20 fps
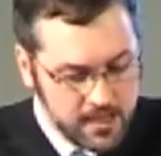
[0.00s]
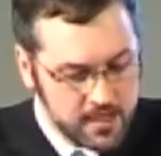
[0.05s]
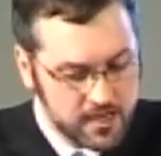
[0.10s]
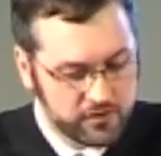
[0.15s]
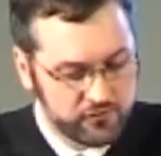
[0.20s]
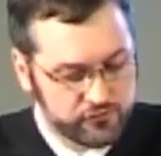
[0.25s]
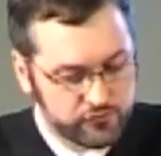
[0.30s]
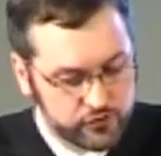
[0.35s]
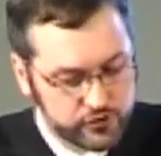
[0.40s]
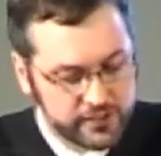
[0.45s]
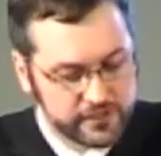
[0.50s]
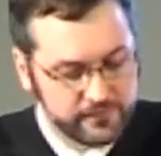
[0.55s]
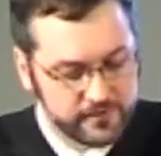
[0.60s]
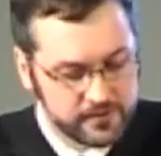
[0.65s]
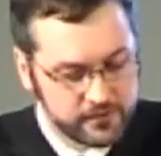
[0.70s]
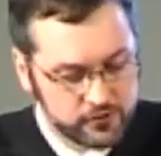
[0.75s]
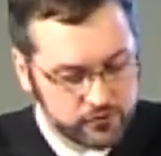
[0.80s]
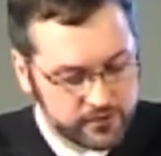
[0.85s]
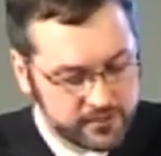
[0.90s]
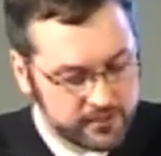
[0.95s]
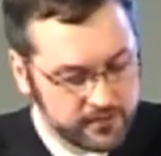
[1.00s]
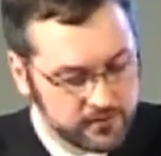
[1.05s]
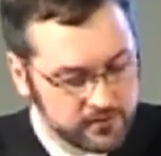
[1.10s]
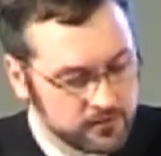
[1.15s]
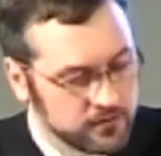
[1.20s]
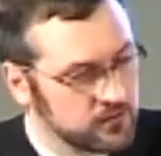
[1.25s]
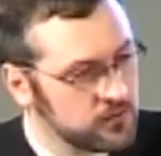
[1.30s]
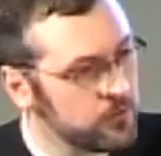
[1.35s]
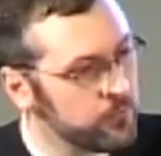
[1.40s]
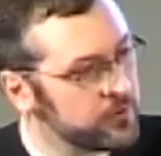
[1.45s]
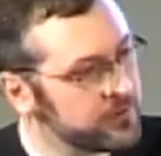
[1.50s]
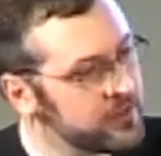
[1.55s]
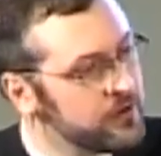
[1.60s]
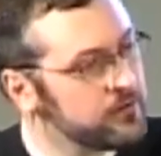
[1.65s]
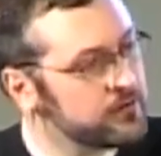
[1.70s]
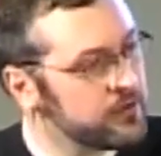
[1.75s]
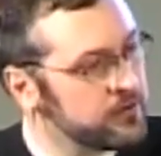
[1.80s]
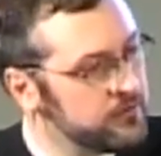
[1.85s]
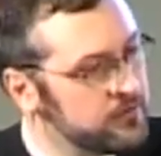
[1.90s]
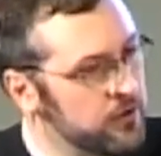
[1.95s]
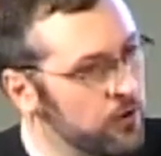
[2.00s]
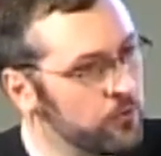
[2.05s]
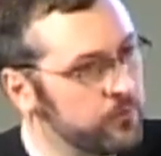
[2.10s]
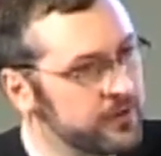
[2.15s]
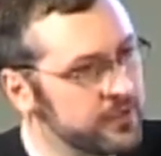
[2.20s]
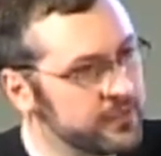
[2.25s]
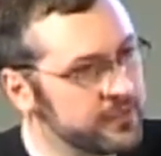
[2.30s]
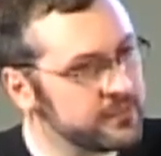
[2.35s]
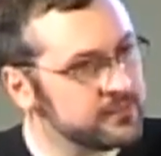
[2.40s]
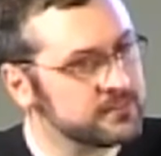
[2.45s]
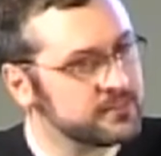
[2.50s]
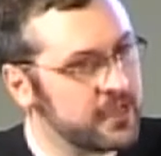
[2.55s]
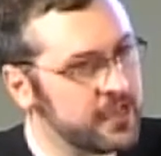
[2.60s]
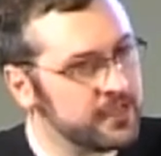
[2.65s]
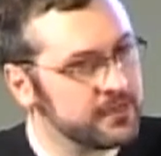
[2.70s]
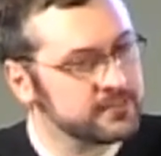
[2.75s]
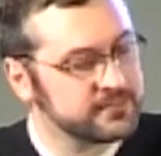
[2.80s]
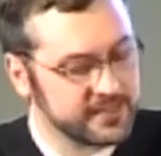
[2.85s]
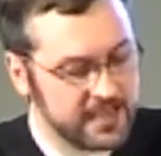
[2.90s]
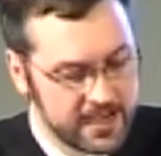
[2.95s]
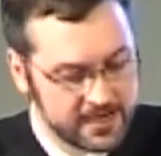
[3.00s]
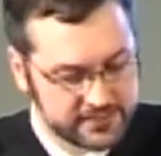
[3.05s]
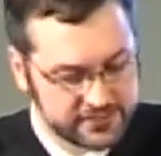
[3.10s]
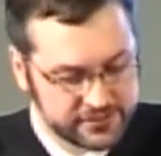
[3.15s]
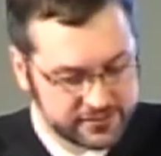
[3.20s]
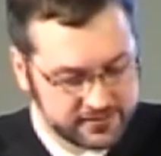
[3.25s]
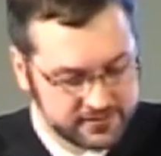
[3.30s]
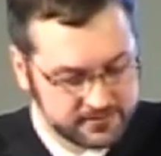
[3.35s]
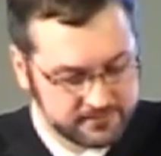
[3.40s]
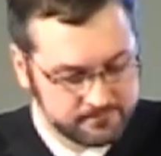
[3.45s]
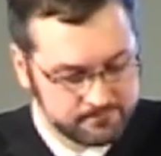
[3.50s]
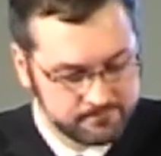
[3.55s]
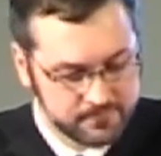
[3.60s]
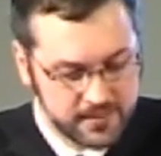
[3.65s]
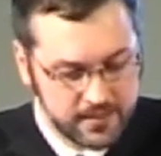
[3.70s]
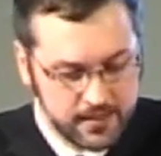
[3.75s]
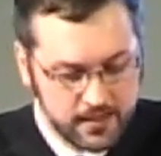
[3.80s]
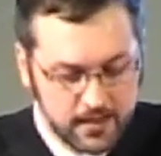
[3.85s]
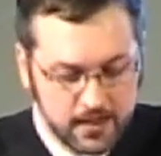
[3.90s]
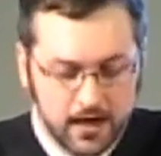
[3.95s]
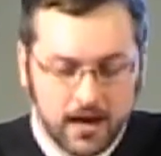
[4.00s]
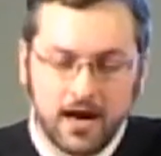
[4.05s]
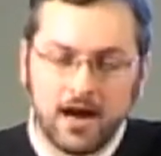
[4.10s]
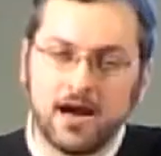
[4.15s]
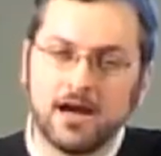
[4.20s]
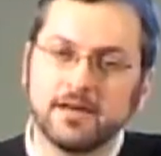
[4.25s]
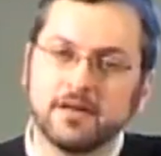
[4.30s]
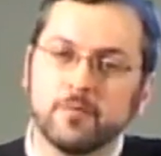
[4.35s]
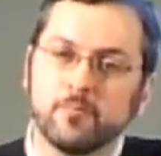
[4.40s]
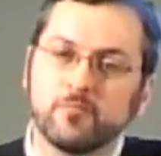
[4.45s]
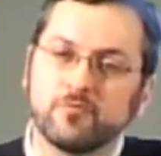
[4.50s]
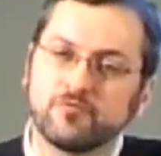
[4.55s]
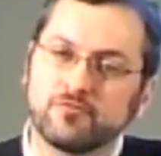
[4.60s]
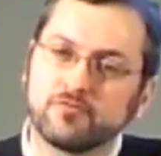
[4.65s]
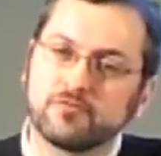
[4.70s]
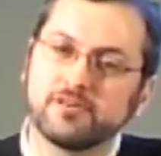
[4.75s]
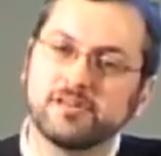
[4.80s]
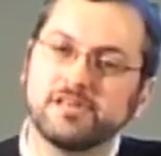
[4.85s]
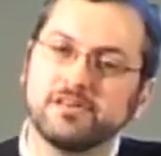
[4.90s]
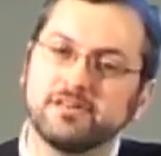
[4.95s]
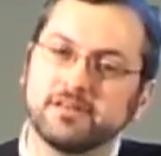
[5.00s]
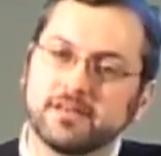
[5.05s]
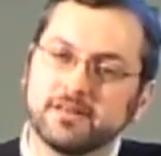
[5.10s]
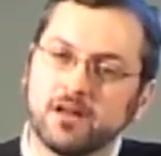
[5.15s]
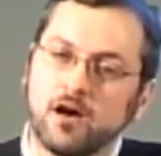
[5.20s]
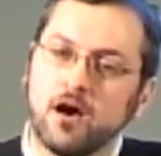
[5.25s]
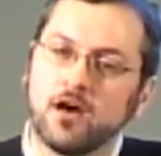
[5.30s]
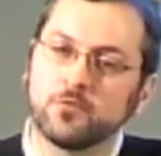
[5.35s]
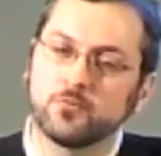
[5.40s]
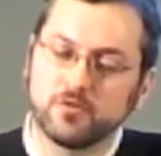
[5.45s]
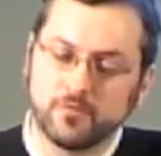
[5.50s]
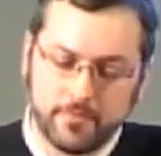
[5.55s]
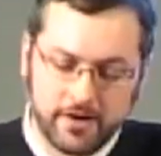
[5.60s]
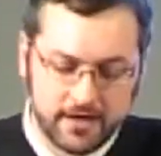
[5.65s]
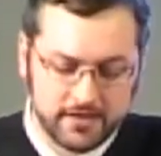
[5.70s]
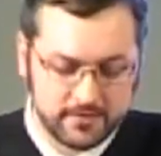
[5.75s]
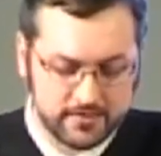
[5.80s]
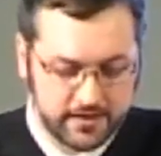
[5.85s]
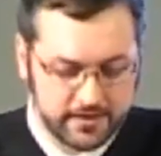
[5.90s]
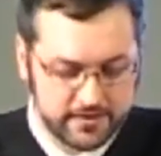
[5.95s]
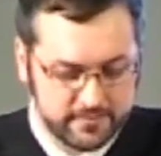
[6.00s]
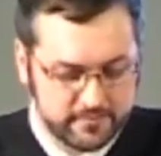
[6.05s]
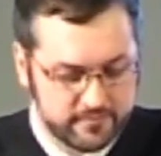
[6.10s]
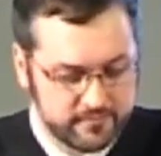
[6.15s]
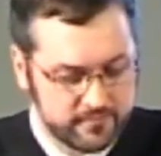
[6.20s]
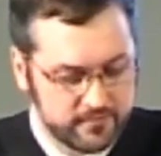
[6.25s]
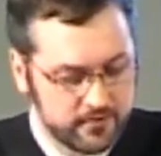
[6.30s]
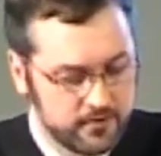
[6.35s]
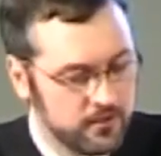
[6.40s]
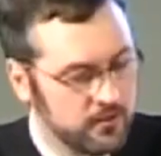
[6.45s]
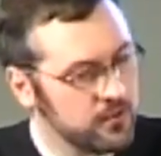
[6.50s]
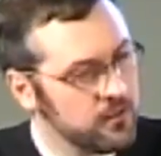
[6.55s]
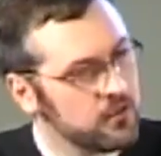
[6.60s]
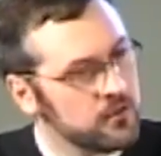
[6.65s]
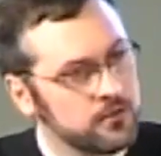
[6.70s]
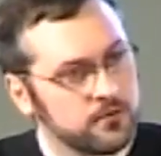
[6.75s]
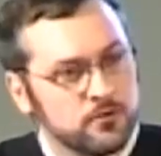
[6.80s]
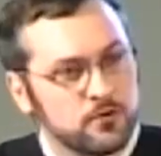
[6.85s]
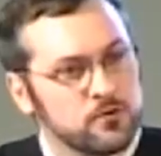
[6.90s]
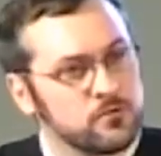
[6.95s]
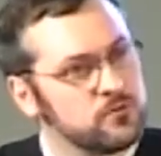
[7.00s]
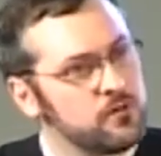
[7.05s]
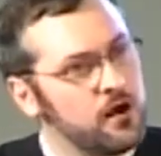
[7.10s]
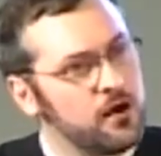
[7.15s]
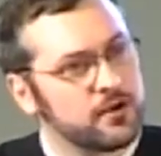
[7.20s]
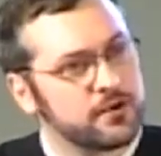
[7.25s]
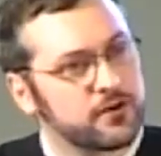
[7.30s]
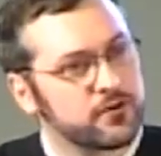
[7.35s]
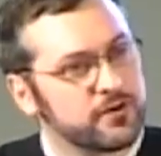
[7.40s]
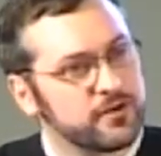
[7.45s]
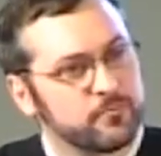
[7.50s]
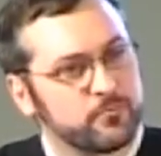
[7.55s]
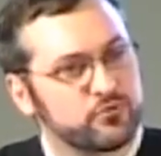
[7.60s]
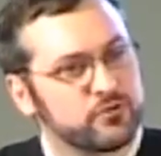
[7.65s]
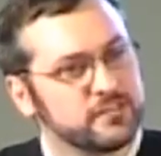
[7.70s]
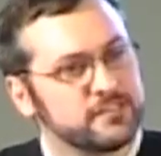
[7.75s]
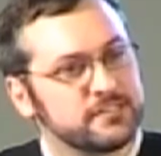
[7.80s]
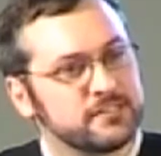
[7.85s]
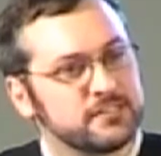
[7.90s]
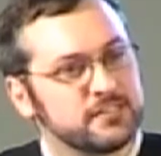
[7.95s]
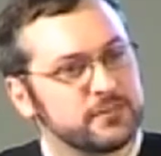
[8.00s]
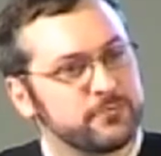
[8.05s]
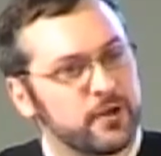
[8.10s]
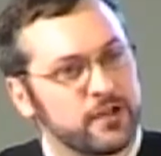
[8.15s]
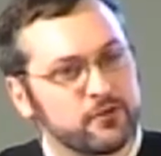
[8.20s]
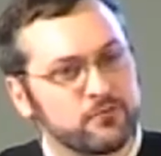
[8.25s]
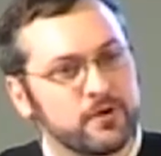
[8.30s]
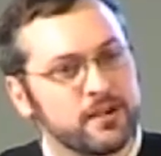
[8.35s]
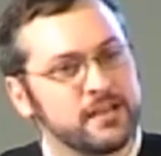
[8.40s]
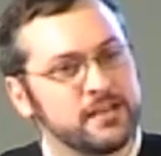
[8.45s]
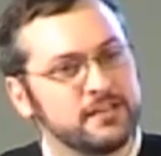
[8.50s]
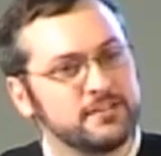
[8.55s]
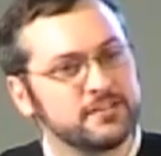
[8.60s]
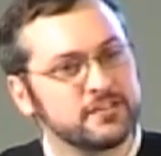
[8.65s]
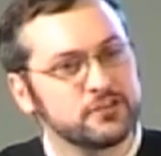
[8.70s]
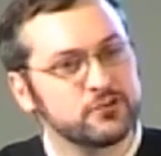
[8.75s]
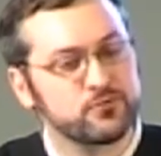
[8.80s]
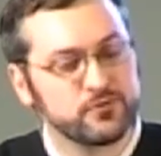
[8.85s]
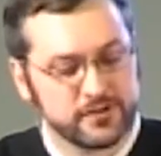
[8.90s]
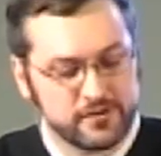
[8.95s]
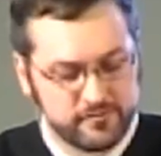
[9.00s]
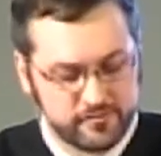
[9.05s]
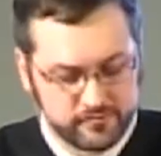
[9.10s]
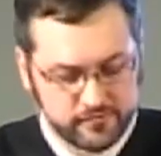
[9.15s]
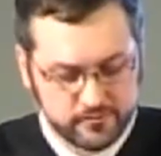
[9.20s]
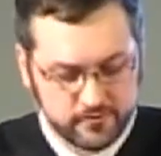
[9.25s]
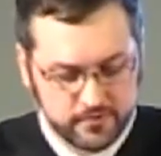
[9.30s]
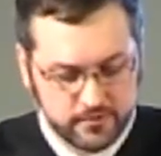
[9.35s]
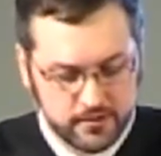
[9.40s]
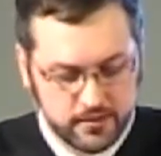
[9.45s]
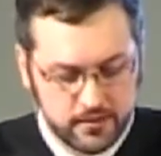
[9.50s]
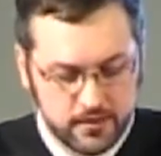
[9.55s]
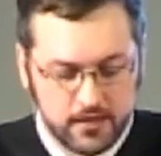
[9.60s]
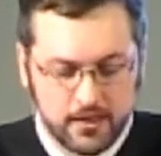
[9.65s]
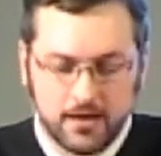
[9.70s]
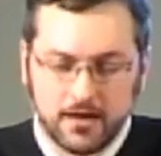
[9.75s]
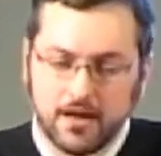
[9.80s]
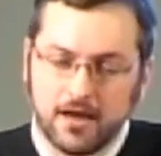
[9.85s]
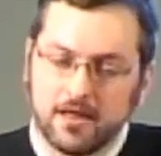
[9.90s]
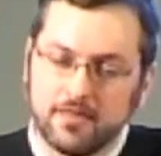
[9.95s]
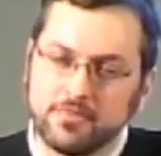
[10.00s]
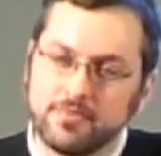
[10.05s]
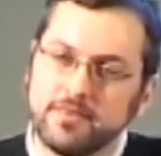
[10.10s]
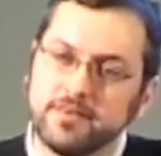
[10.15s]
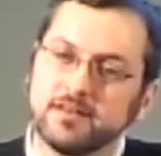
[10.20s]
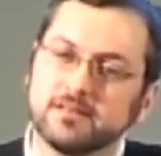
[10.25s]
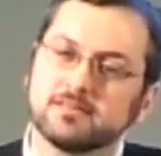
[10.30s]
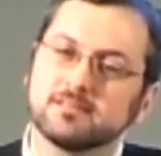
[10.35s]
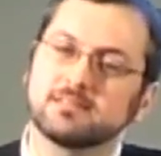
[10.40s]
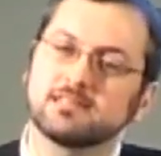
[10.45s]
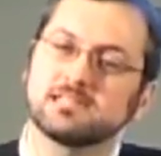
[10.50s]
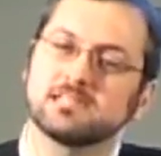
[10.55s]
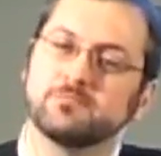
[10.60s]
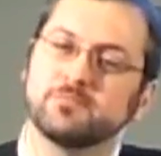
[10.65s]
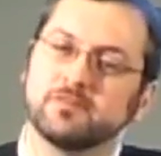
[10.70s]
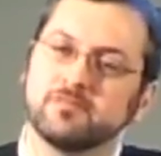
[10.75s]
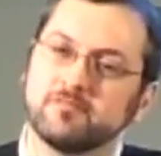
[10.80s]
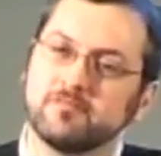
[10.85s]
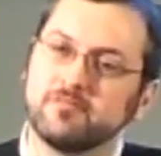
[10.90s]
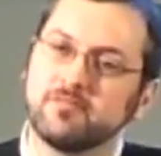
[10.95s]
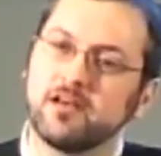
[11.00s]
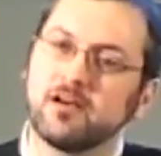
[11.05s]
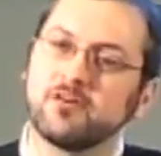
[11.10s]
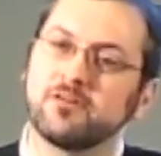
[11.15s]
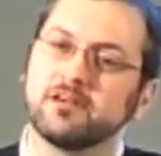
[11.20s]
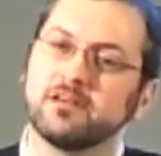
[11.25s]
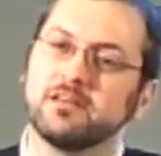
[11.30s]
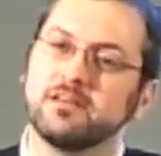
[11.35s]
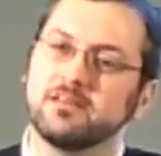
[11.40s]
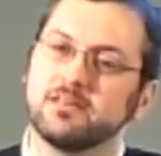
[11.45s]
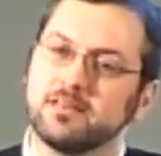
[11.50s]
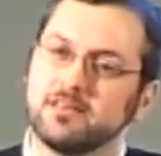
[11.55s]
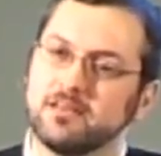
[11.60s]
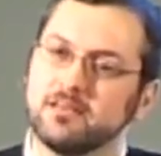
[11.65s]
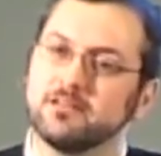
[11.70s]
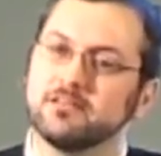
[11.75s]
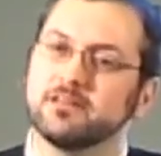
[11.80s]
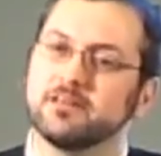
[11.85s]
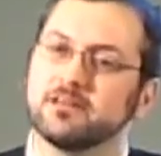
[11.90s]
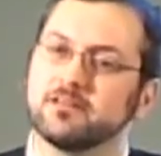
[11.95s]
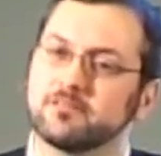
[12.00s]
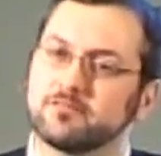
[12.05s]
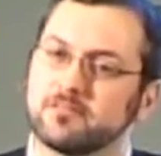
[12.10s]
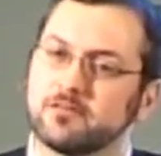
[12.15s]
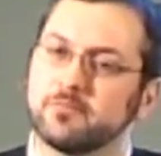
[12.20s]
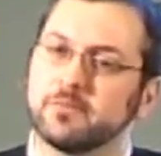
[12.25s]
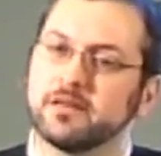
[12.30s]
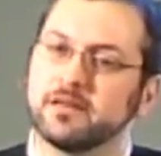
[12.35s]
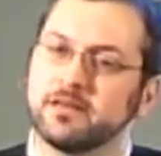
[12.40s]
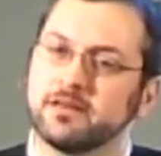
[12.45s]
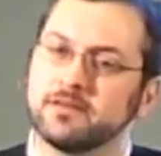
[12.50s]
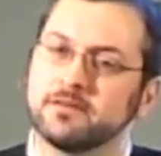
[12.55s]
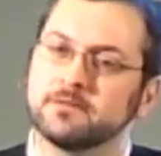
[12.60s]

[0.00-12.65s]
In forgiving her killer without condoning his heinous action, I am free to get on with my life, no longer imprisoned by rage and grief, and this has been very healing for me.